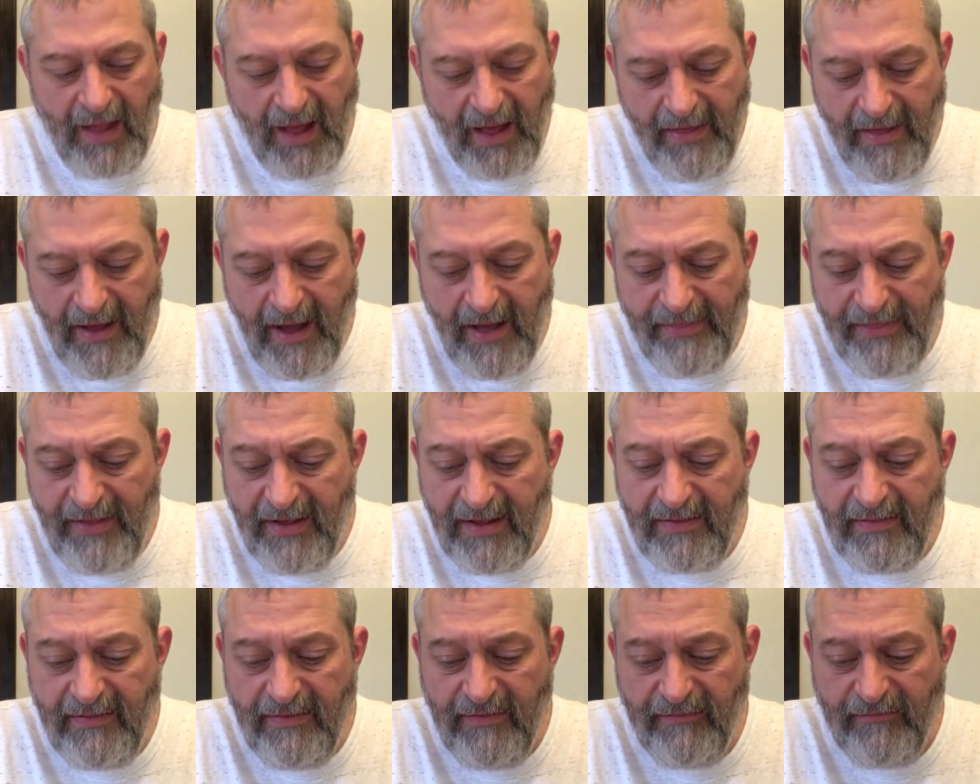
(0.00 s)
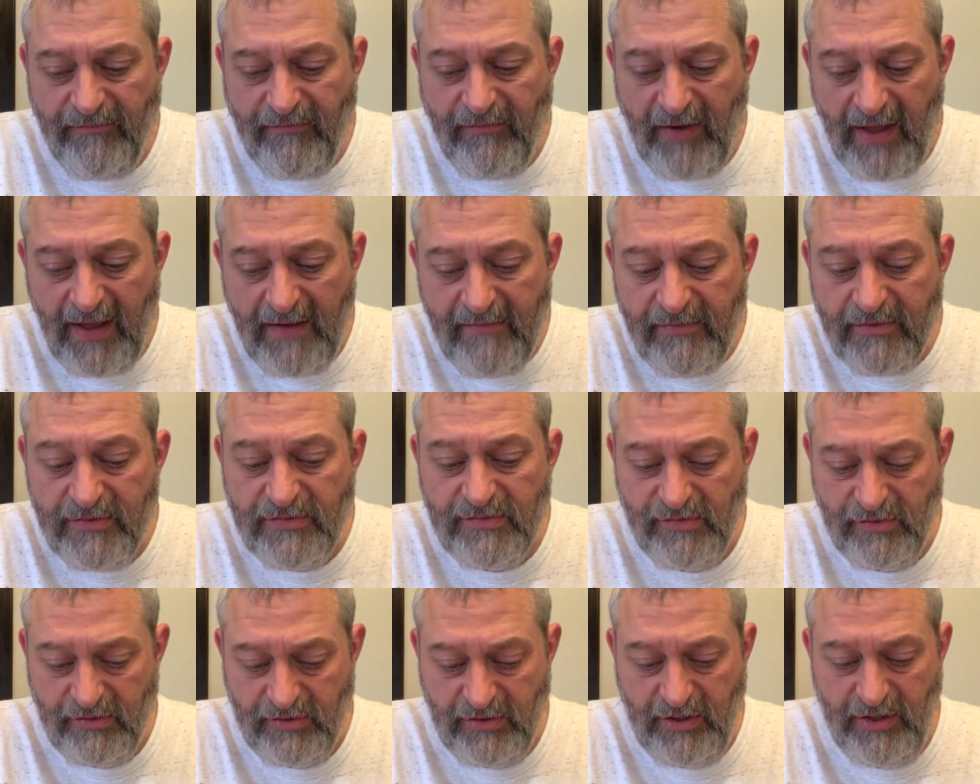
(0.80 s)
I think the
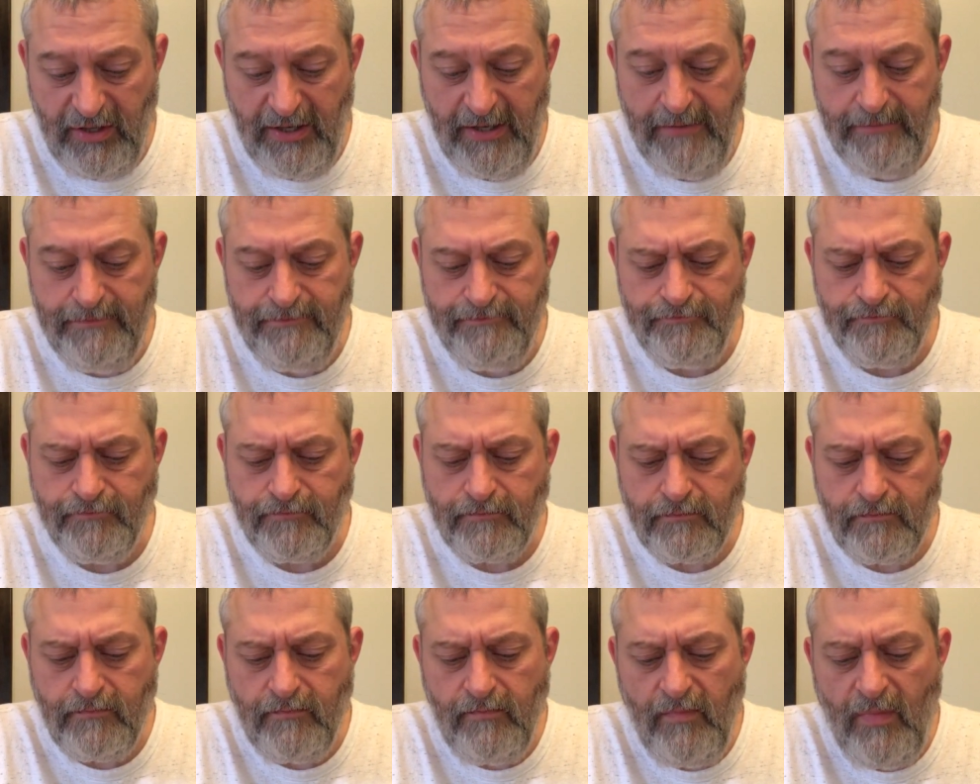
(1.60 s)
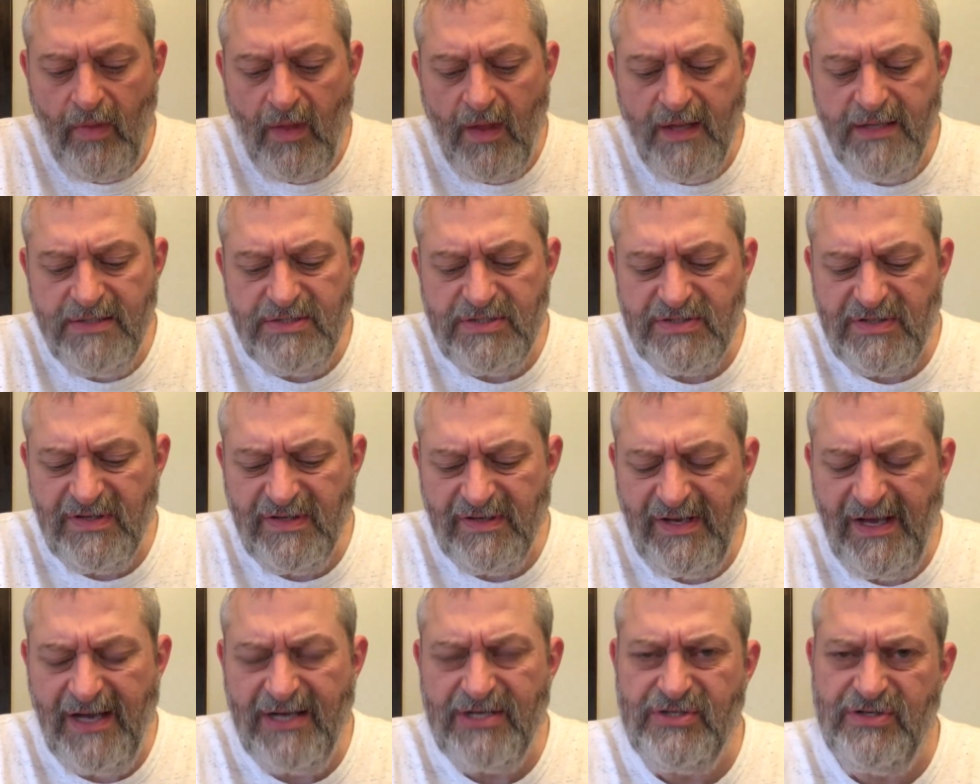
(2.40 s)
flavors are good. It's just the
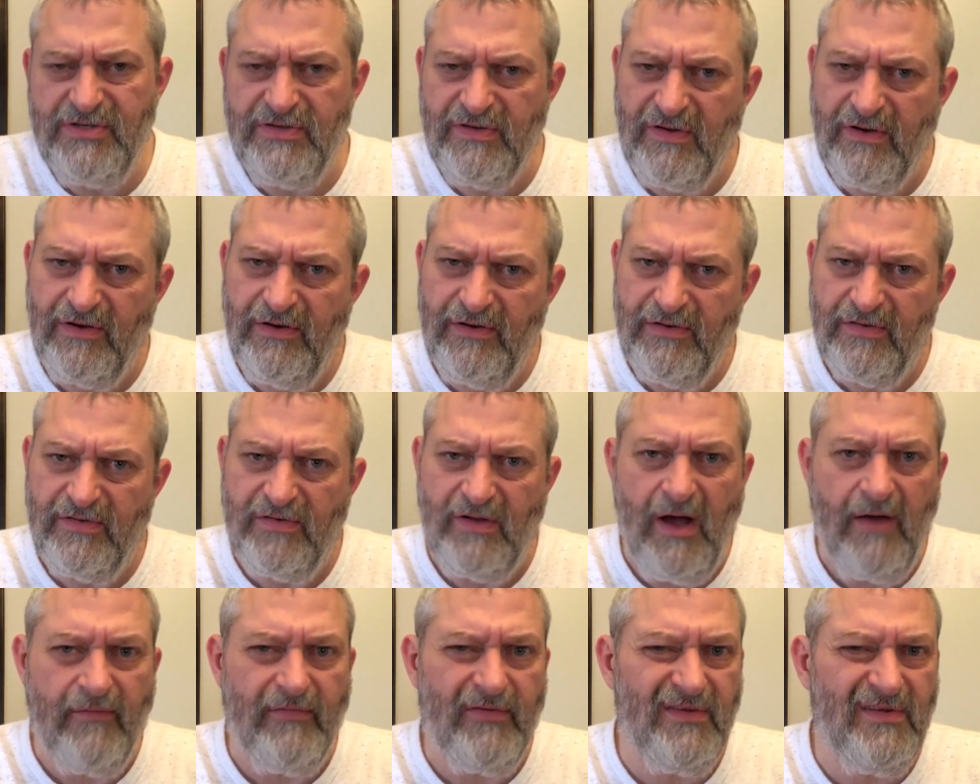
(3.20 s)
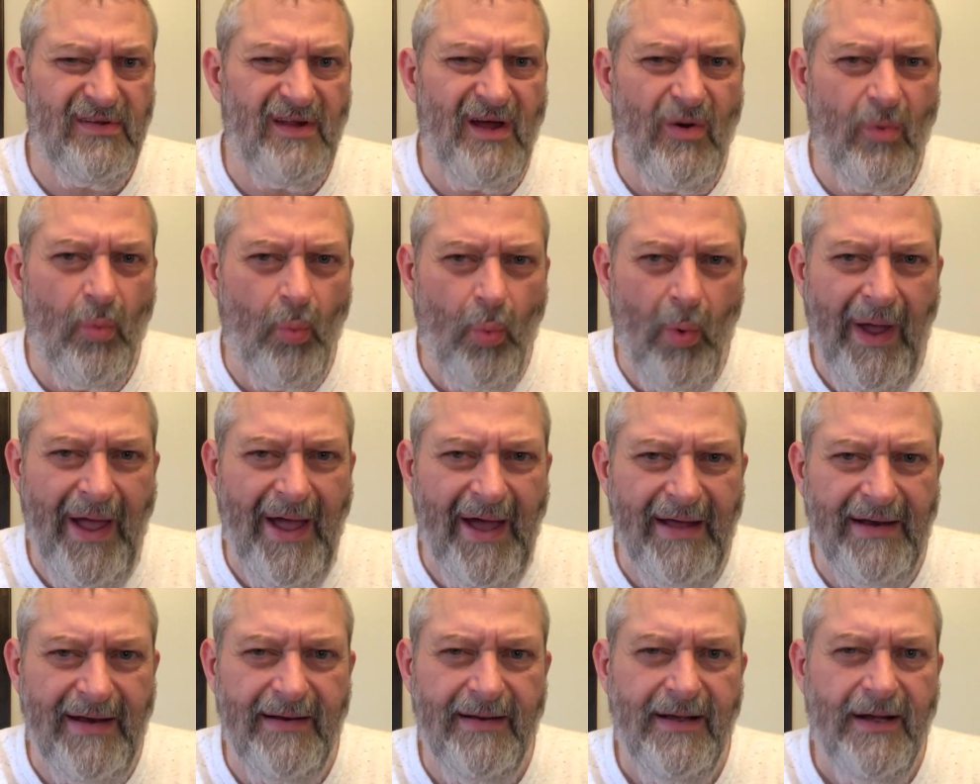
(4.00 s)
texture is a little soft. It's not
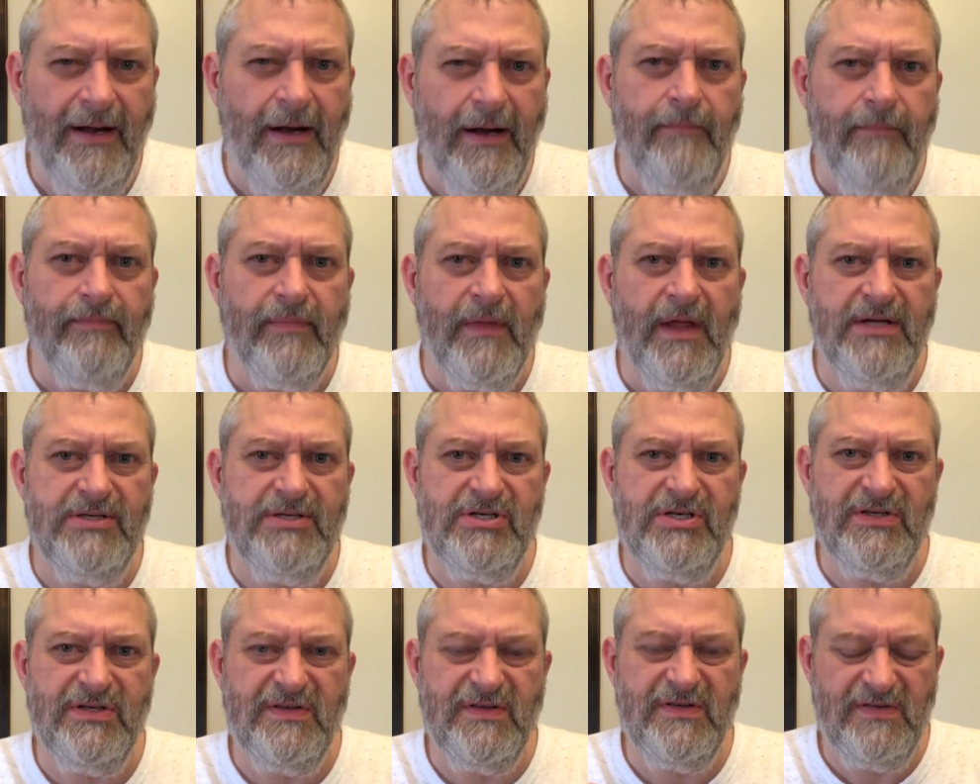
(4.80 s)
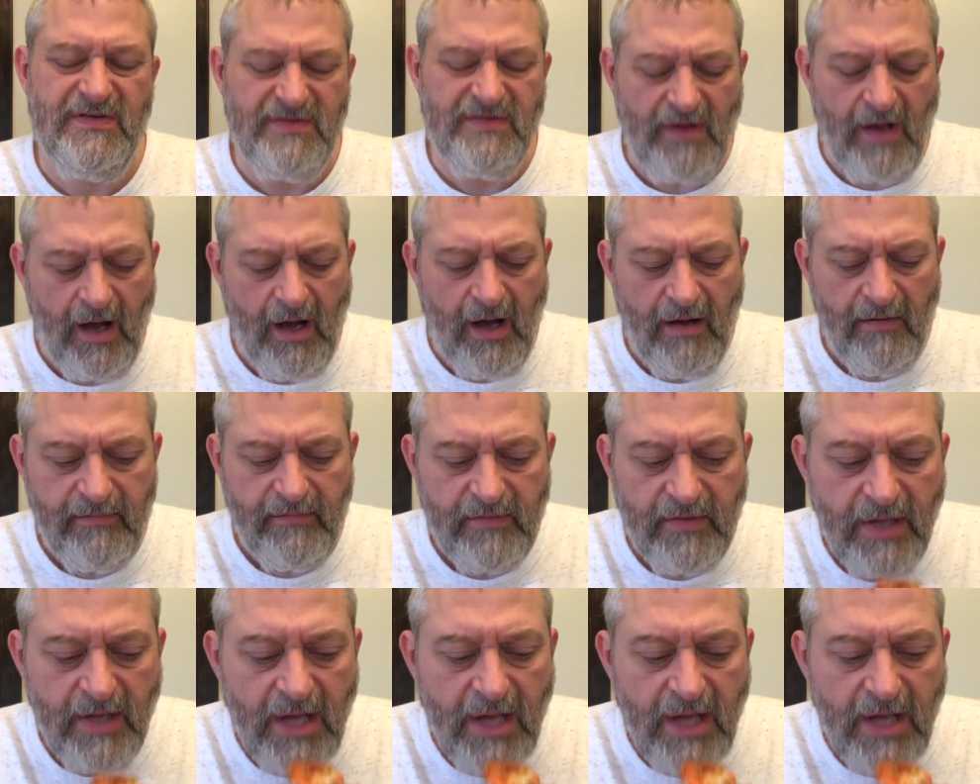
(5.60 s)
wet. It's just soft.